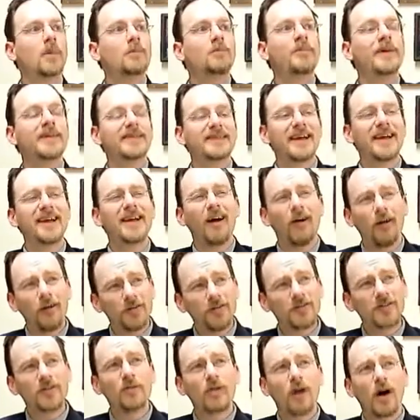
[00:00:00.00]
But they
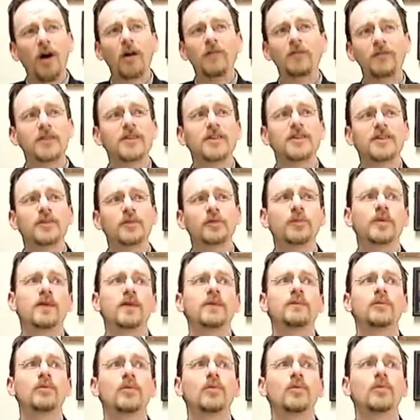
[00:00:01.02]
also offer these
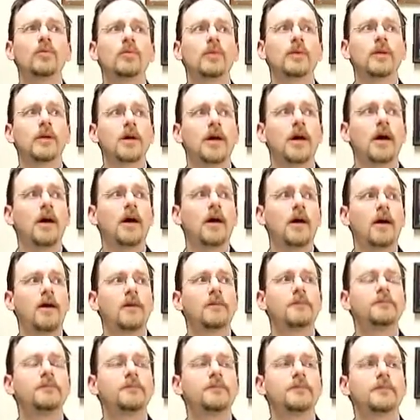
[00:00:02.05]
people
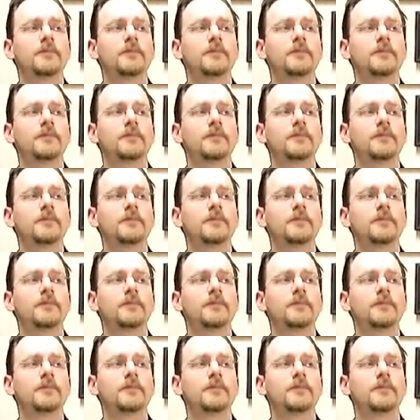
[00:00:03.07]
an